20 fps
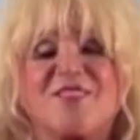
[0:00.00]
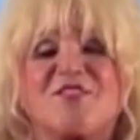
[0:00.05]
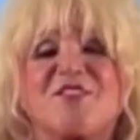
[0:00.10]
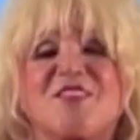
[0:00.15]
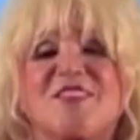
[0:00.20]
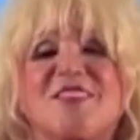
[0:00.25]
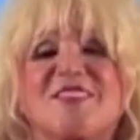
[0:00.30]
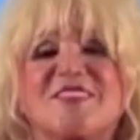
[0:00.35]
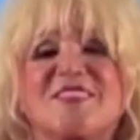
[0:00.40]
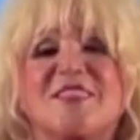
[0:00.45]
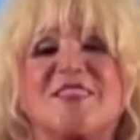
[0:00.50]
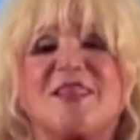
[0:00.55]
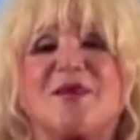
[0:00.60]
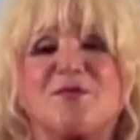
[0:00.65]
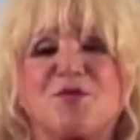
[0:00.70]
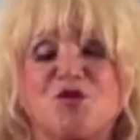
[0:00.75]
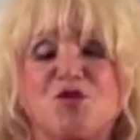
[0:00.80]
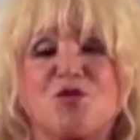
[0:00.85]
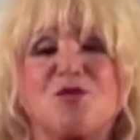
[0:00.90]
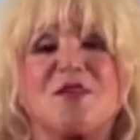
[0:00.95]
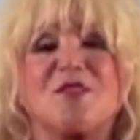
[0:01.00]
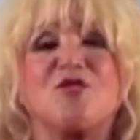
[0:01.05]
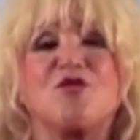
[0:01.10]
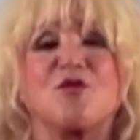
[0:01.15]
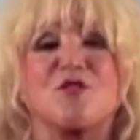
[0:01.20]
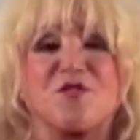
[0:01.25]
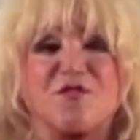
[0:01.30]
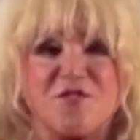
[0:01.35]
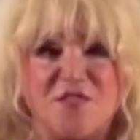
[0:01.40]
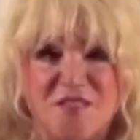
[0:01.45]
Venus and Neptune in
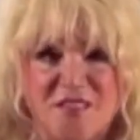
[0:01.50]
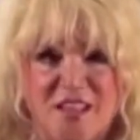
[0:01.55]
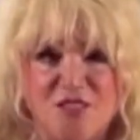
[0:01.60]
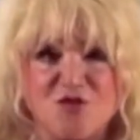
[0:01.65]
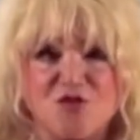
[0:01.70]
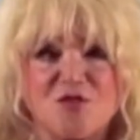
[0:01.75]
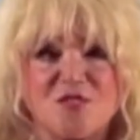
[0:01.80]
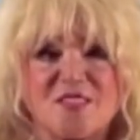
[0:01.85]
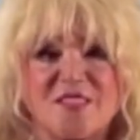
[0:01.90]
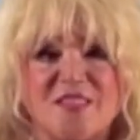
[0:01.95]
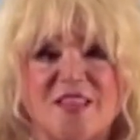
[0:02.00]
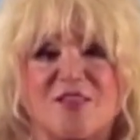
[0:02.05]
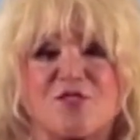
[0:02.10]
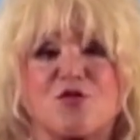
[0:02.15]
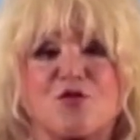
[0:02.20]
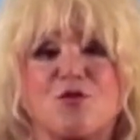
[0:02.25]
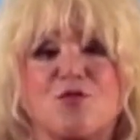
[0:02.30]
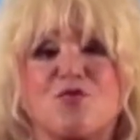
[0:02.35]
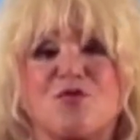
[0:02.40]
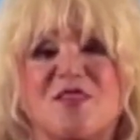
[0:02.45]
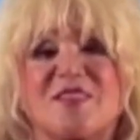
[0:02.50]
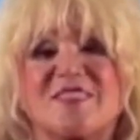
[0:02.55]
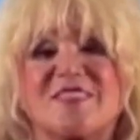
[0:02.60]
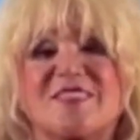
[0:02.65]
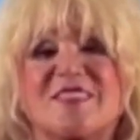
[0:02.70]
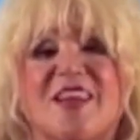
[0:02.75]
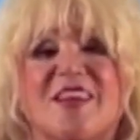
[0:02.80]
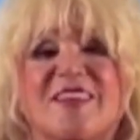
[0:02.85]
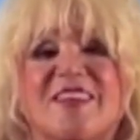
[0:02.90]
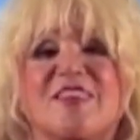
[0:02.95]
your financial sector brings
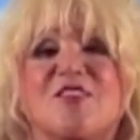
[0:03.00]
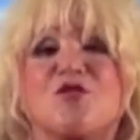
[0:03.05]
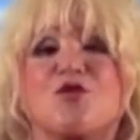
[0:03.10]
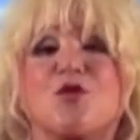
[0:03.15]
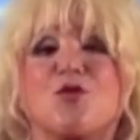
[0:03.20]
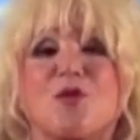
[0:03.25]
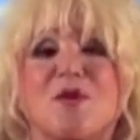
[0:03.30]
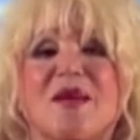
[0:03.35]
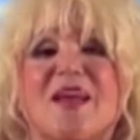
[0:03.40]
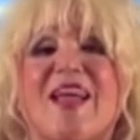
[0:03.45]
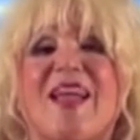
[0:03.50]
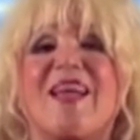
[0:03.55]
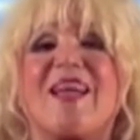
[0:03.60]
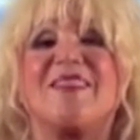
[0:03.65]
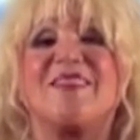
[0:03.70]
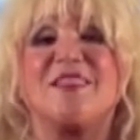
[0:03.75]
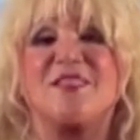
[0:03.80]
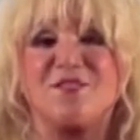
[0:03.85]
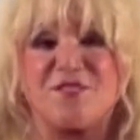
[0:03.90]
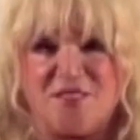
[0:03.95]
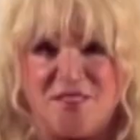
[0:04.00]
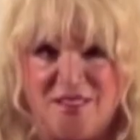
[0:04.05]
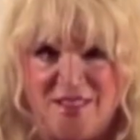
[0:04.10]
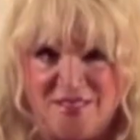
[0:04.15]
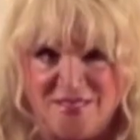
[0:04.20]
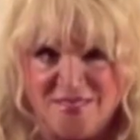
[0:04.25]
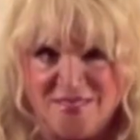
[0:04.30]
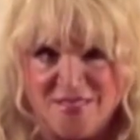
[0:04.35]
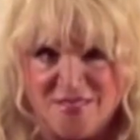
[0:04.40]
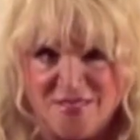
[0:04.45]
luck in career and in
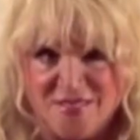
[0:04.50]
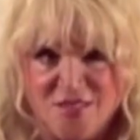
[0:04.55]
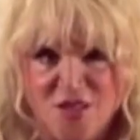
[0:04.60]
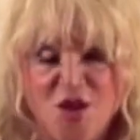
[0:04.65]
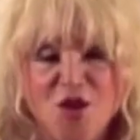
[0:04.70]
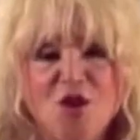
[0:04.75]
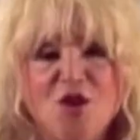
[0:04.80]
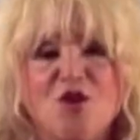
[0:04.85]
finances.